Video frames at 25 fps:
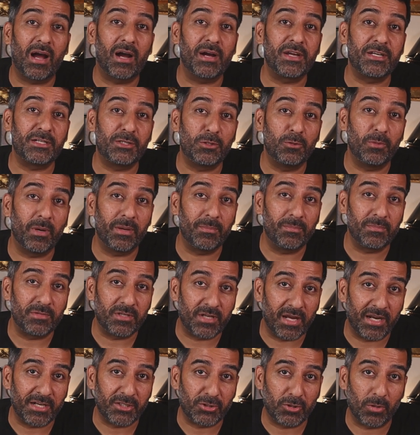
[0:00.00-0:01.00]
an
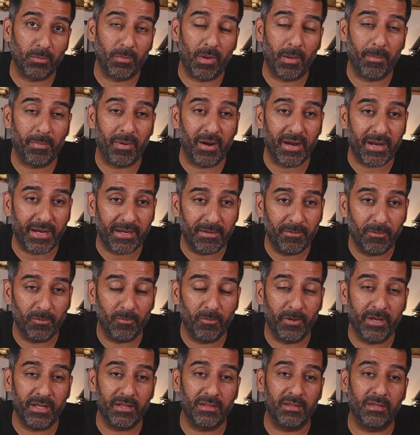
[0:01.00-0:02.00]
I2M dash on my bike
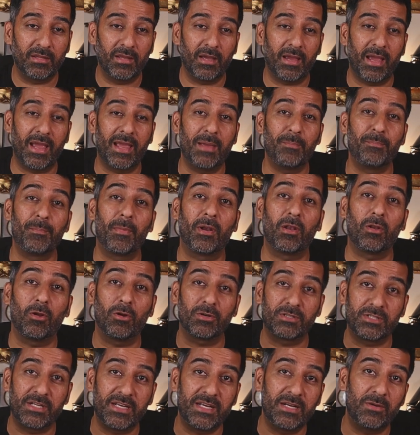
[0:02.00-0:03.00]
with a
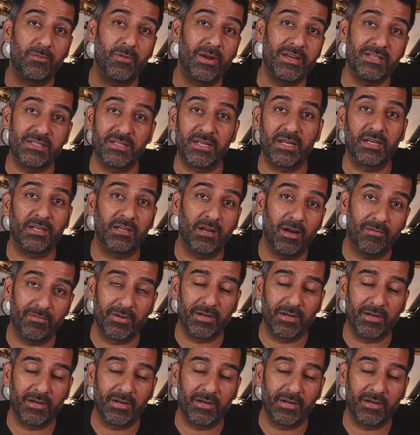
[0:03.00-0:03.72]
Malotti racing